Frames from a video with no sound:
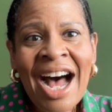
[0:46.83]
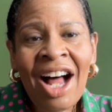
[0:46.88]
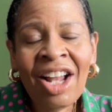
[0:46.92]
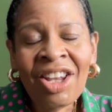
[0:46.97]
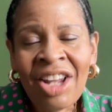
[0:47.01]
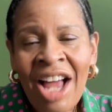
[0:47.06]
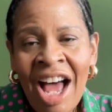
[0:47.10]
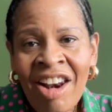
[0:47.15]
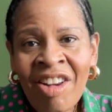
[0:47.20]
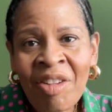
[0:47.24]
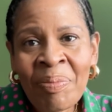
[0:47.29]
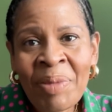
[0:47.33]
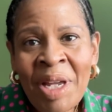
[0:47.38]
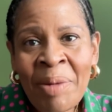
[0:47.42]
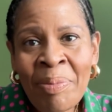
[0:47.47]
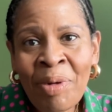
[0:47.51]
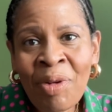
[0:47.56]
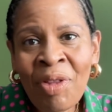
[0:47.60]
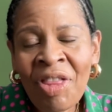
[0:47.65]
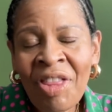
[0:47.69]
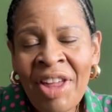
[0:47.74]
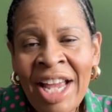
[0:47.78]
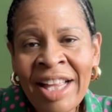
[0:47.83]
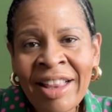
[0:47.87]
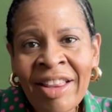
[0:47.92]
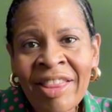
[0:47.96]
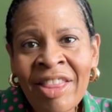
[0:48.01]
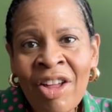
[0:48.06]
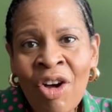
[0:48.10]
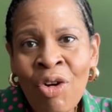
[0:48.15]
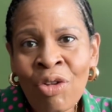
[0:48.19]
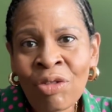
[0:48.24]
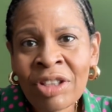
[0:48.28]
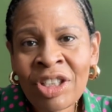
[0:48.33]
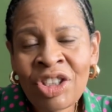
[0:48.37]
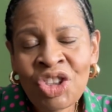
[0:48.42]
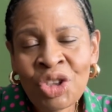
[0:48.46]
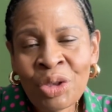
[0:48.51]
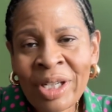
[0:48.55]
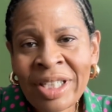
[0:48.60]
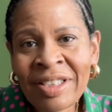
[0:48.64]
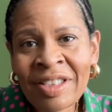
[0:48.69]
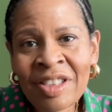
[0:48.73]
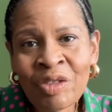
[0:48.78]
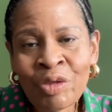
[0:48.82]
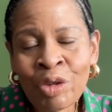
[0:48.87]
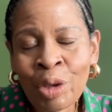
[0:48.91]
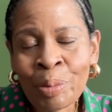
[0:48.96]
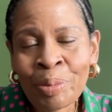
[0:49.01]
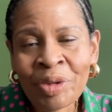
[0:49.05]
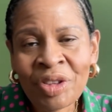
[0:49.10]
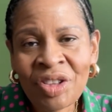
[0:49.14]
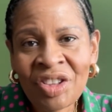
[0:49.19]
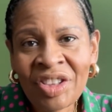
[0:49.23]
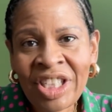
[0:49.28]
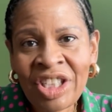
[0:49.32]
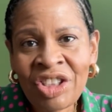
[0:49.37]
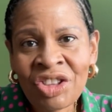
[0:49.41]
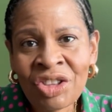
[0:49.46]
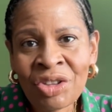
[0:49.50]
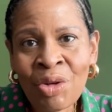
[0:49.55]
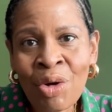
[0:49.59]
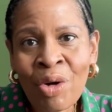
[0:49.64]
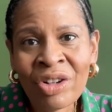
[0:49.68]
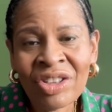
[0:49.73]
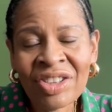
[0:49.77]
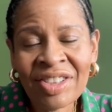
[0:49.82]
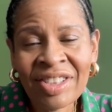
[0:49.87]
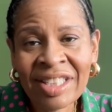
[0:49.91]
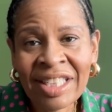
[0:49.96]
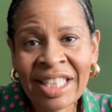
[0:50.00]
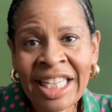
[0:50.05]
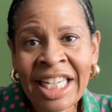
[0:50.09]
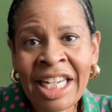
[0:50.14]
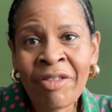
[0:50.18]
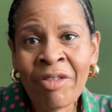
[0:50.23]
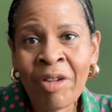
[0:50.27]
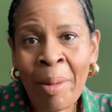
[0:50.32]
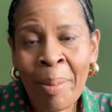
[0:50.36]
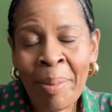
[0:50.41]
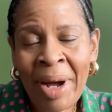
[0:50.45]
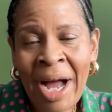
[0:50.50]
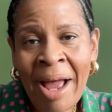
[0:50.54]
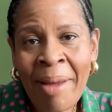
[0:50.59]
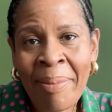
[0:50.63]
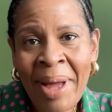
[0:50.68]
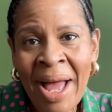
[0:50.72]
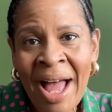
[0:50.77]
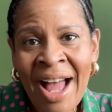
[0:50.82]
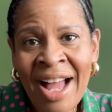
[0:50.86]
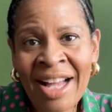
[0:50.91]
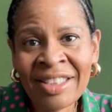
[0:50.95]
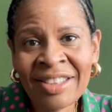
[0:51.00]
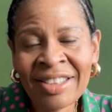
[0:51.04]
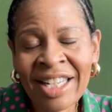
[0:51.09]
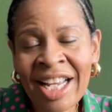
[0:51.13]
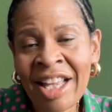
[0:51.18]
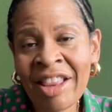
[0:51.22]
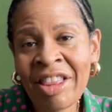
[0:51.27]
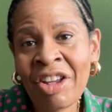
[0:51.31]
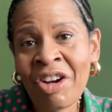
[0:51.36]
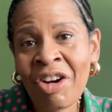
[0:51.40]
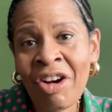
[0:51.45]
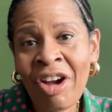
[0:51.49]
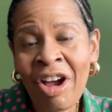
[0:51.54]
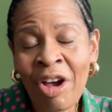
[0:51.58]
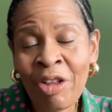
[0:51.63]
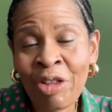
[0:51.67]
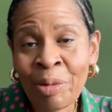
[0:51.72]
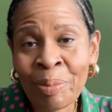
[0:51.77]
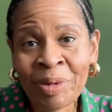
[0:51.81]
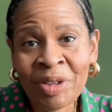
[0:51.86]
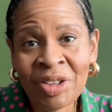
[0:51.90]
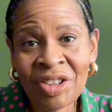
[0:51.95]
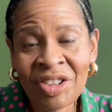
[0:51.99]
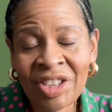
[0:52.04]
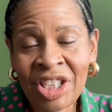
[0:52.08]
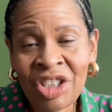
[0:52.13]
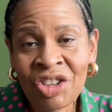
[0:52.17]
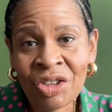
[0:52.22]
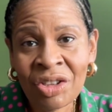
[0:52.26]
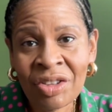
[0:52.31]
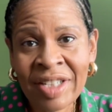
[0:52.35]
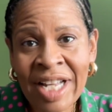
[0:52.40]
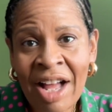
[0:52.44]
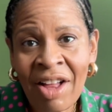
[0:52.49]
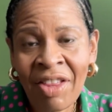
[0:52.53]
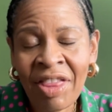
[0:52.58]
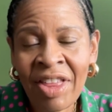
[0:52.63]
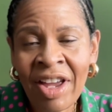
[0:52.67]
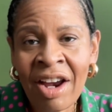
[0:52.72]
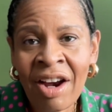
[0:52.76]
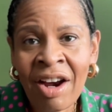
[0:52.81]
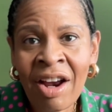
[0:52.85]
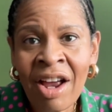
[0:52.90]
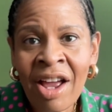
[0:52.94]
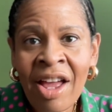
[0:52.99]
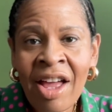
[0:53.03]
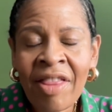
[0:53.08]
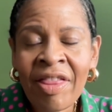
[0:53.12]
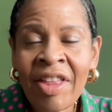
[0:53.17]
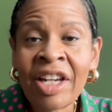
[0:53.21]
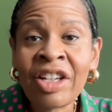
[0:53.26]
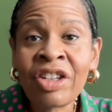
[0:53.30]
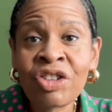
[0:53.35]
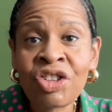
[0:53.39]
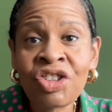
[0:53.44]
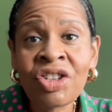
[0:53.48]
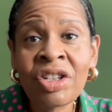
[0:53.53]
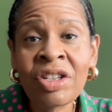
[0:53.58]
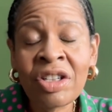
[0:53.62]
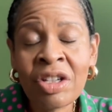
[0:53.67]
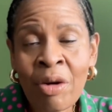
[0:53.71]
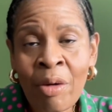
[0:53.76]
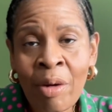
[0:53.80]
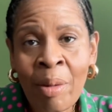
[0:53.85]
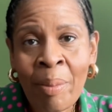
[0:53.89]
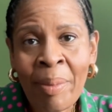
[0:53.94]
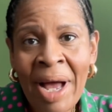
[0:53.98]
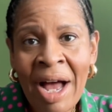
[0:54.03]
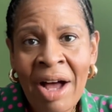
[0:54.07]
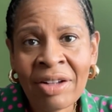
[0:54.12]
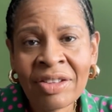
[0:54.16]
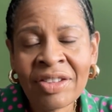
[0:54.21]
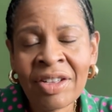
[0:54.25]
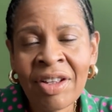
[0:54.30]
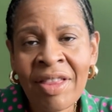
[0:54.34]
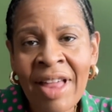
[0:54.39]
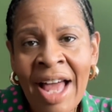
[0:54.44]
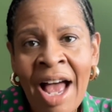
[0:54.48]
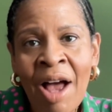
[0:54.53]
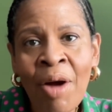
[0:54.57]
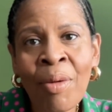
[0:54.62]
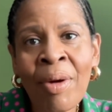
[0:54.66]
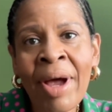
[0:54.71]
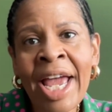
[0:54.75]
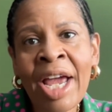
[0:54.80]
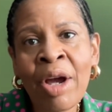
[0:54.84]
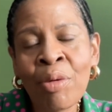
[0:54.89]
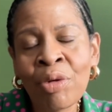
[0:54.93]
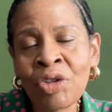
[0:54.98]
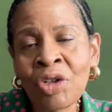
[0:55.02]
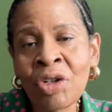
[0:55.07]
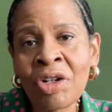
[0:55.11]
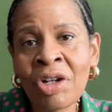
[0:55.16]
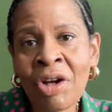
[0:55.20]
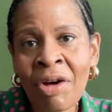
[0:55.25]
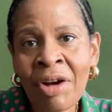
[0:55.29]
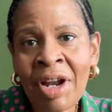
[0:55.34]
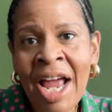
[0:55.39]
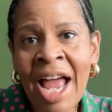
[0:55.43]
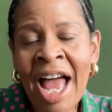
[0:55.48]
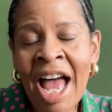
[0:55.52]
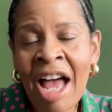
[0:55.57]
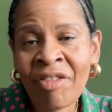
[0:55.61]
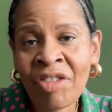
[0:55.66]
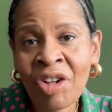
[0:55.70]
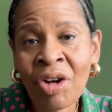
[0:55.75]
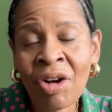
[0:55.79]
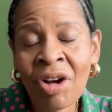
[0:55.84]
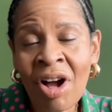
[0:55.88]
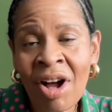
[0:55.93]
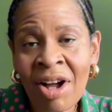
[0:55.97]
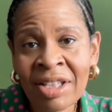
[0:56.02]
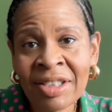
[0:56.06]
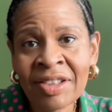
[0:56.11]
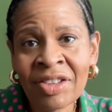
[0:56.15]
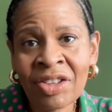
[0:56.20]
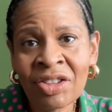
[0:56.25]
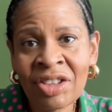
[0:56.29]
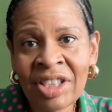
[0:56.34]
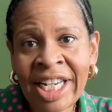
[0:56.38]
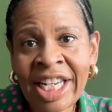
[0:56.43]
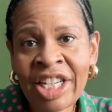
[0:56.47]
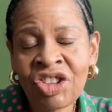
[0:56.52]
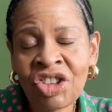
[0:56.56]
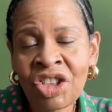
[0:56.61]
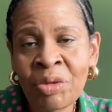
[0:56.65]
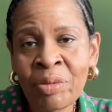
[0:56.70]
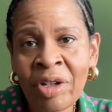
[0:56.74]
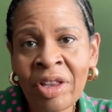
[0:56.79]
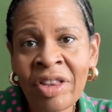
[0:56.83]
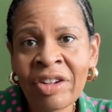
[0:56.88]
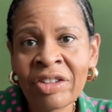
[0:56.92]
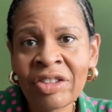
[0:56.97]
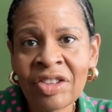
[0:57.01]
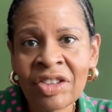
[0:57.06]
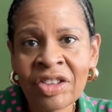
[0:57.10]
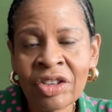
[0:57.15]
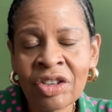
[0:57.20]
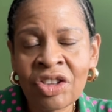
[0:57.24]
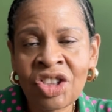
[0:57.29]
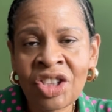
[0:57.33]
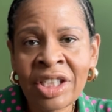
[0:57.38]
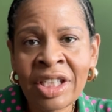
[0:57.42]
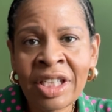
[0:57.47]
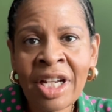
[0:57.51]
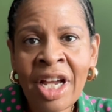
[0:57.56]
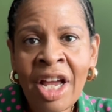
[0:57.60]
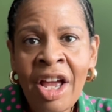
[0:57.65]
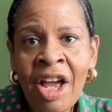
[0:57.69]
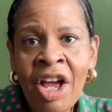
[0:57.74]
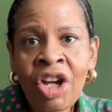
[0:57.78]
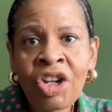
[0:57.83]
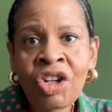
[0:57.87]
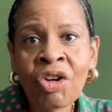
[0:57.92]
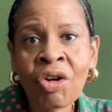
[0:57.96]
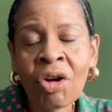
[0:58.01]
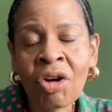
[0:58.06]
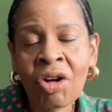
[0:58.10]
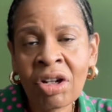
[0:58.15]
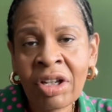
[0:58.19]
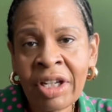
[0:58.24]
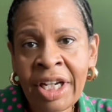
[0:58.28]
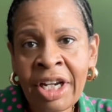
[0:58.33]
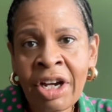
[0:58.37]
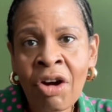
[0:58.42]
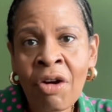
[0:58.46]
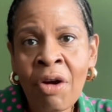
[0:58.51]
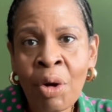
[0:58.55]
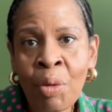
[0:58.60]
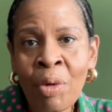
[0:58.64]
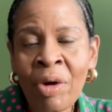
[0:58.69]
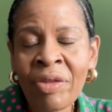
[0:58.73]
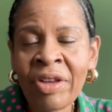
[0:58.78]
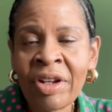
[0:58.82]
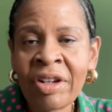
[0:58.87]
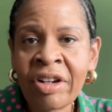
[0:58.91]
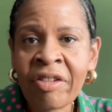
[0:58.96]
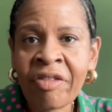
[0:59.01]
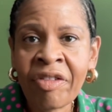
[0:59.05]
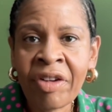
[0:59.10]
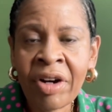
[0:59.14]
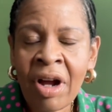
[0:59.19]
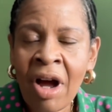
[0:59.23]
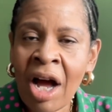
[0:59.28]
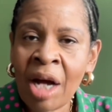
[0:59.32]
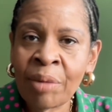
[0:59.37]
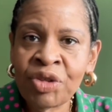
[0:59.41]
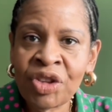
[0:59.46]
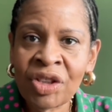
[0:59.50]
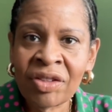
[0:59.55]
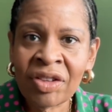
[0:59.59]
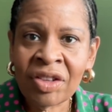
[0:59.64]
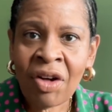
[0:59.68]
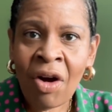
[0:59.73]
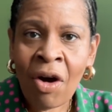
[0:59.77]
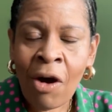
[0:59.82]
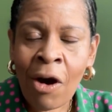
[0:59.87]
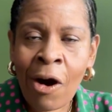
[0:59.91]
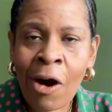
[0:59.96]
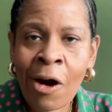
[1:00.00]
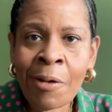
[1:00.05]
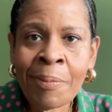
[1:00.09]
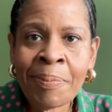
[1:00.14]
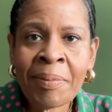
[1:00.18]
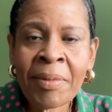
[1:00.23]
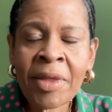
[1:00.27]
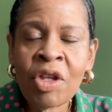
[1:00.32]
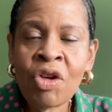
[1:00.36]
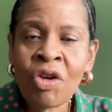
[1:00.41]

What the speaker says: A lot of people think that the only choices for a procedure or sleeve or bypass, and there are other procedures out there that you should know about. So that way, when you go to have your consultation with your surgeon, you're clear on what the different options are.